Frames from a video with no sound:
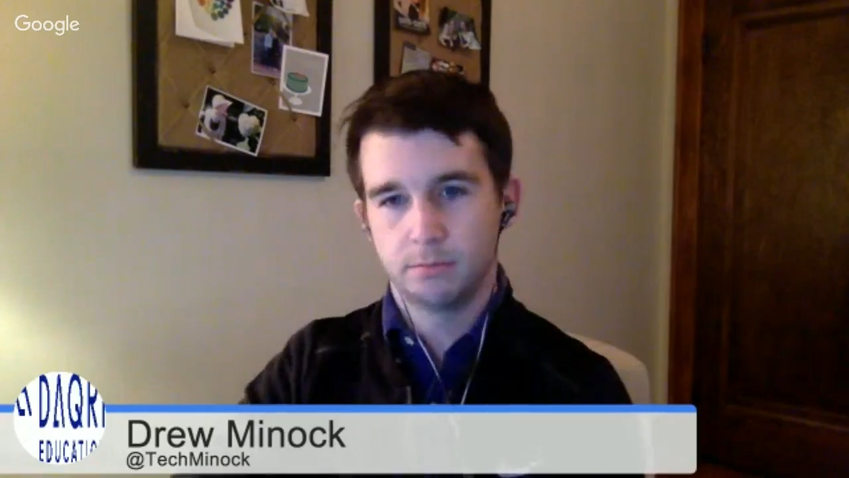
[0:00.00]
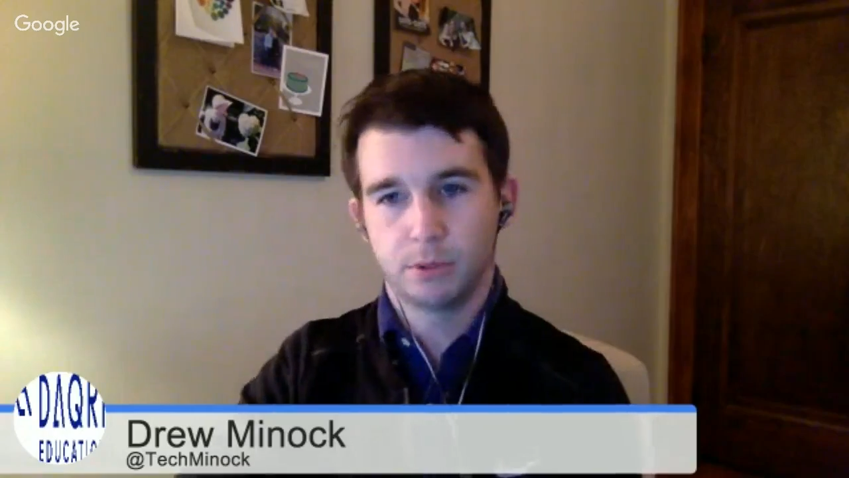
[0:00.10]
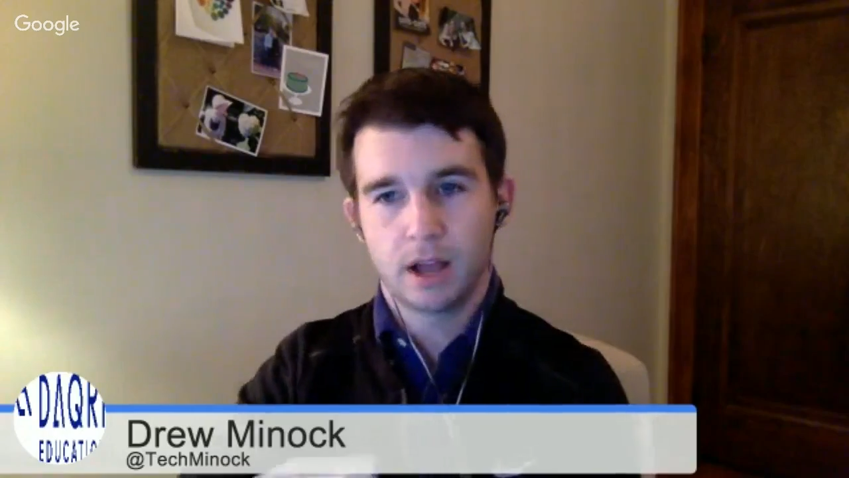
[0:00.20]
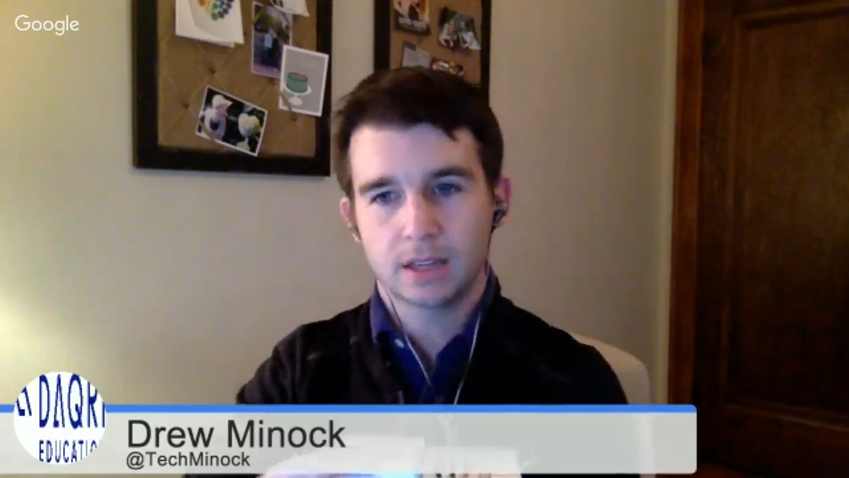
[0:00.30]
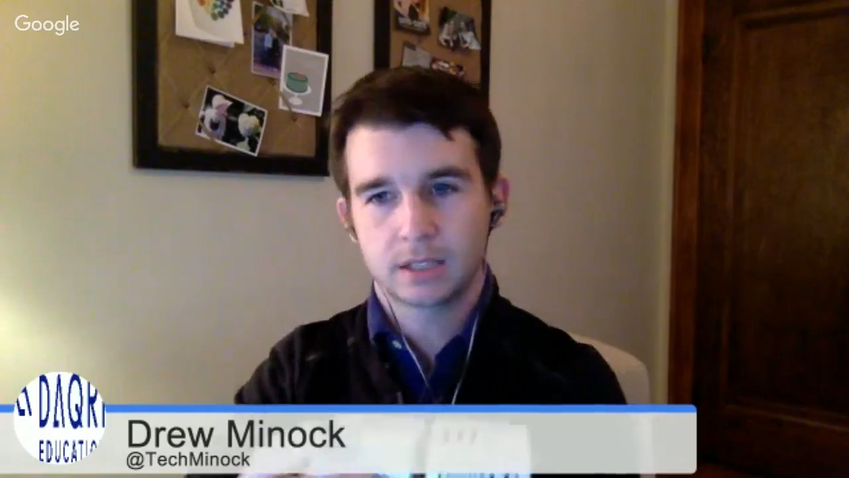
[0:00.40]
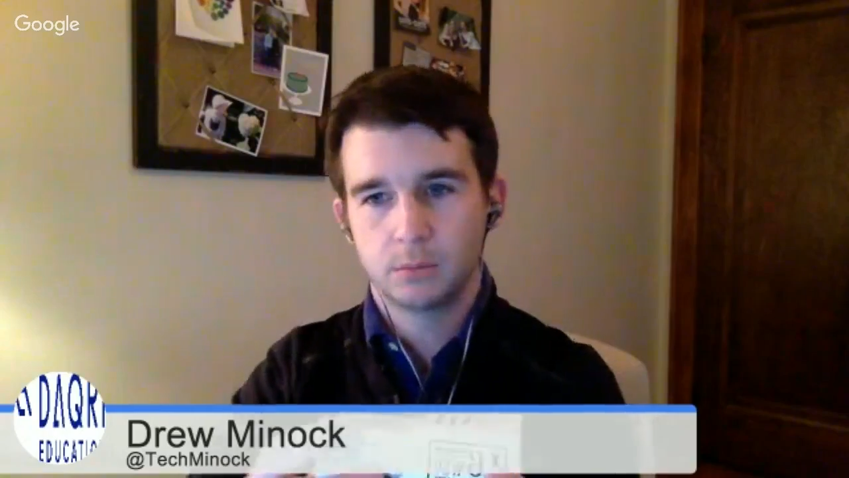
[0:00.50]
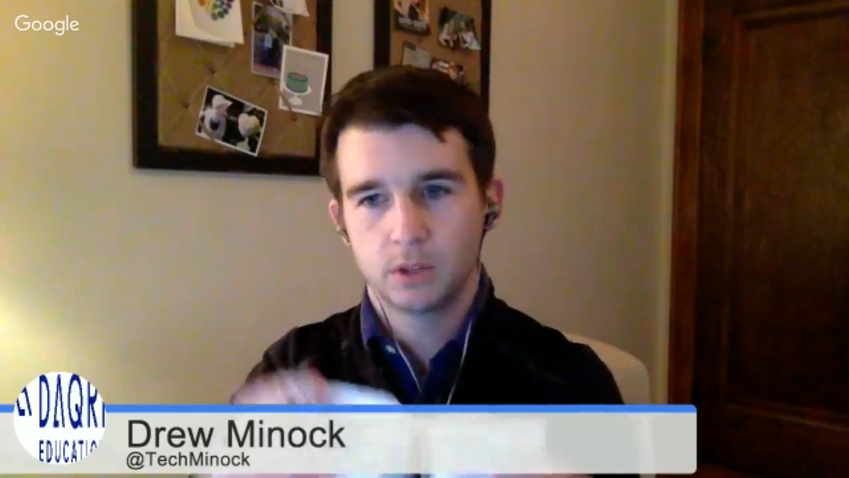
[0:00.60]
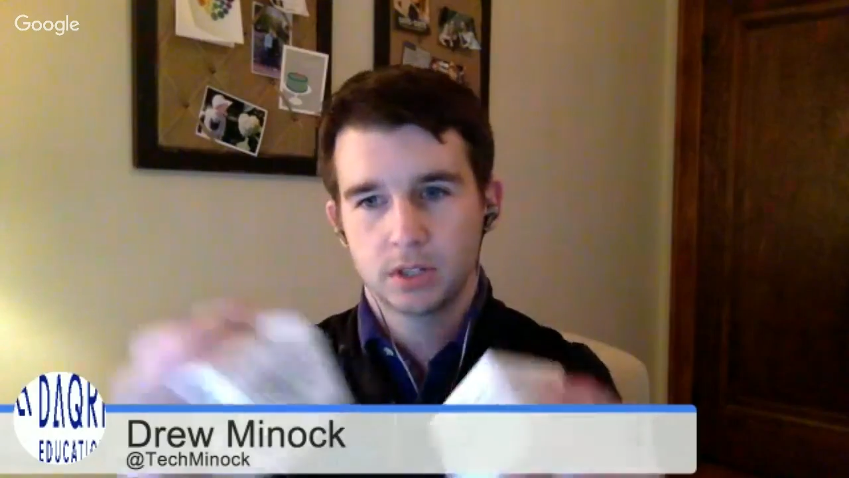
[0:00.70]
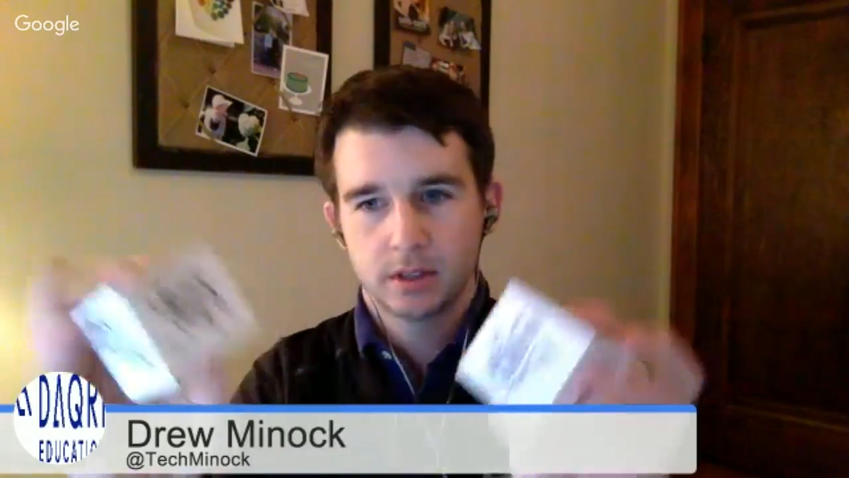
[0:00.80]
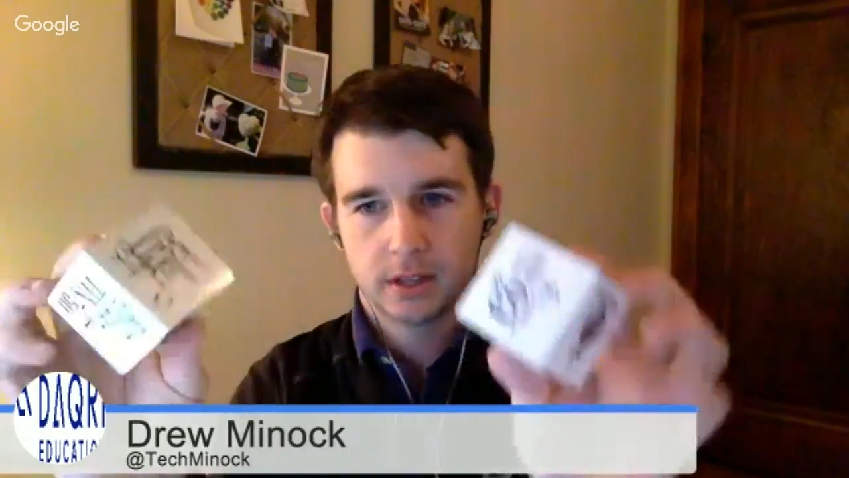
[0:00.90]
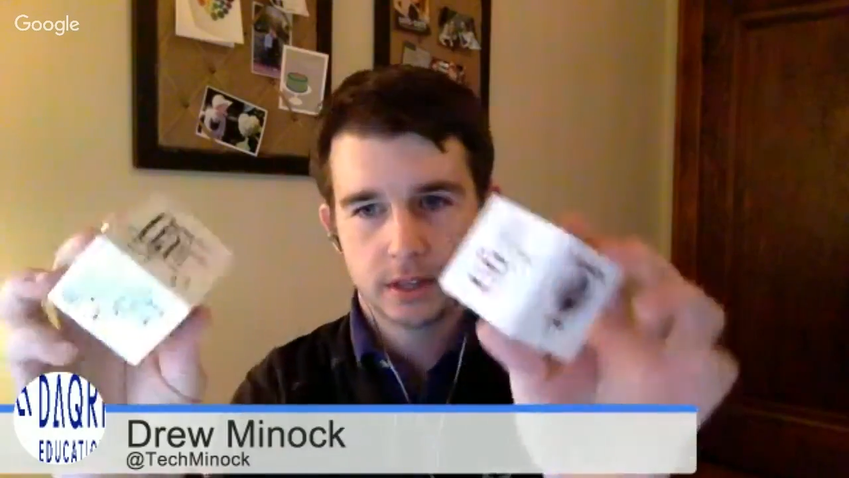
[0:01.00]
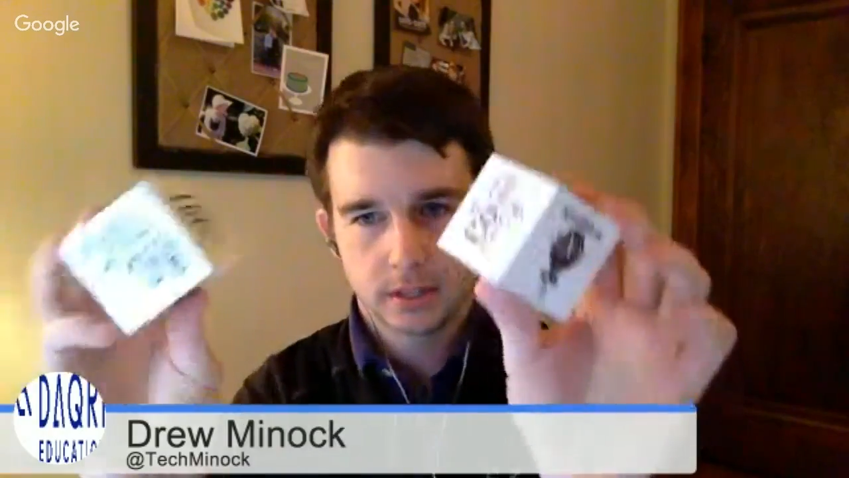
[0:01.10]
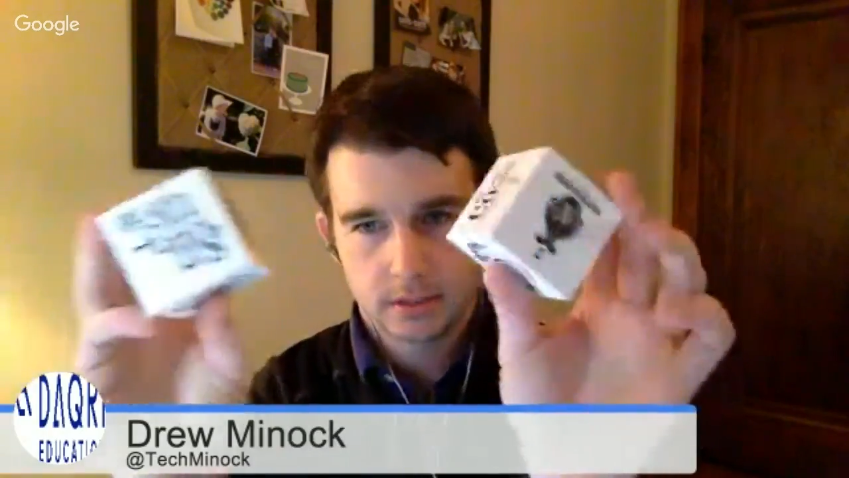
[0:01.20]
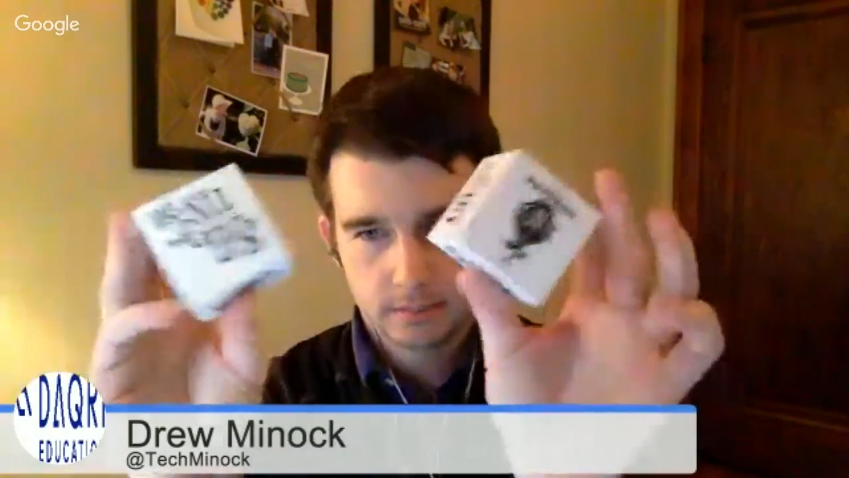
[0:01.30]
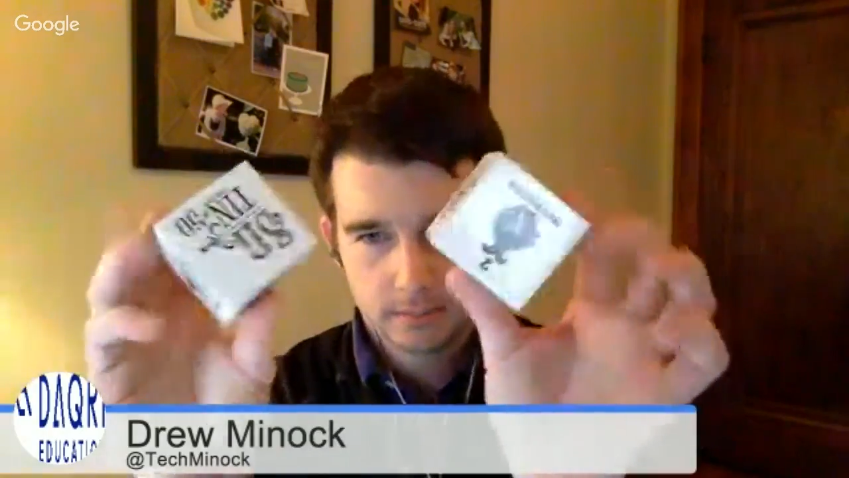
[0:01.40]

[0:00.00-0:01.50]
blocks similar to this.